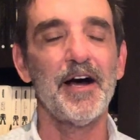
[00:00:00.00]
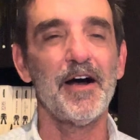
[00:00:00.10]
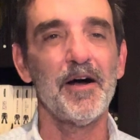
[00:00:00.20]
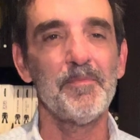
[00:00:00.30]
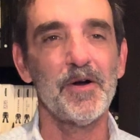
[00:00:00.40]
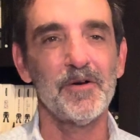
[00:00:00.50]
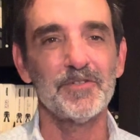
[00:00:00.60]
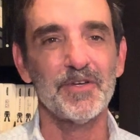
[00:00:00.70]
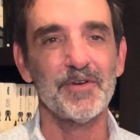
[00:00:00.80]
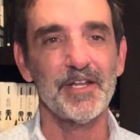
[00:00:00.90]
um,
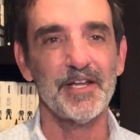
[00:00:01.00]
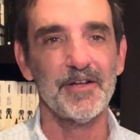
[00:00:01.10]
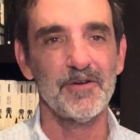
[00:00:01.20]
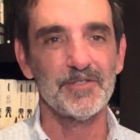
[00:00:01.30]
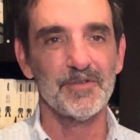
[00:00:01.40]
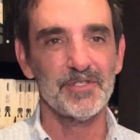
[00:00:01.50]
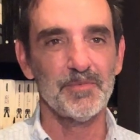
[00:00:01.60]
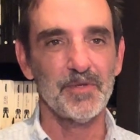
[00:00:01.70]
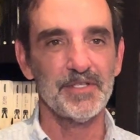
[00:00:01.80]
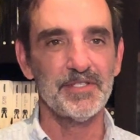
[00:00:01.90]
ozone in it. Ozone
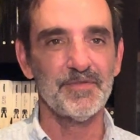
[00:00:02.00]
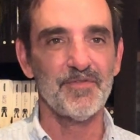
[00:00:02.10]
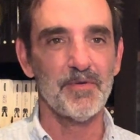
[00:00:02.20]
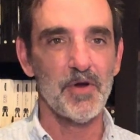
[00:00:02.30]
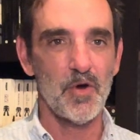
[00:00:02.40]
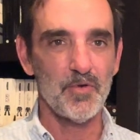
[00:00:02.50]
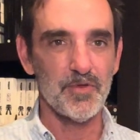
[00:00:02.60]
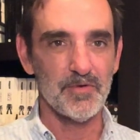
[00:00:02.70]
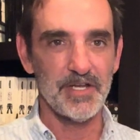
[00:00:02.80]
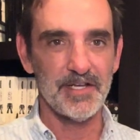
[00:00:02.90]
splits from O
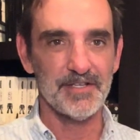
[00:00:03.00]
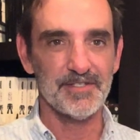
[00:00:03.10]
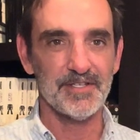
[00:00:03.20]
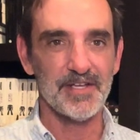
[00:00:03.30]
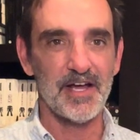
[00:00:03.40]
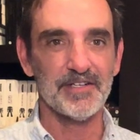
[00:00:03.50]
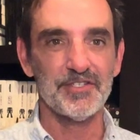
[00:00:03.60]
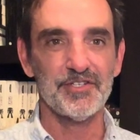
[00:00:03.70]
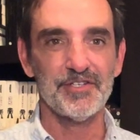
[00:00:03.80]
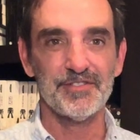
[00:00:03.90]
three, because
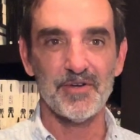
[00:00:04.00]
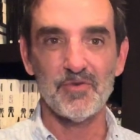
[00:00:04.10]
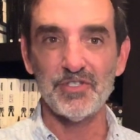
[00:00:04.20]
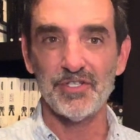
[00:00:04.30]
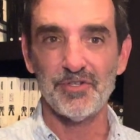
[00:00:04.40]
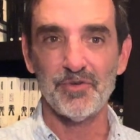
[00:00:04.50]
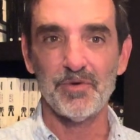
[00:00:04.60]
oxygen is O two.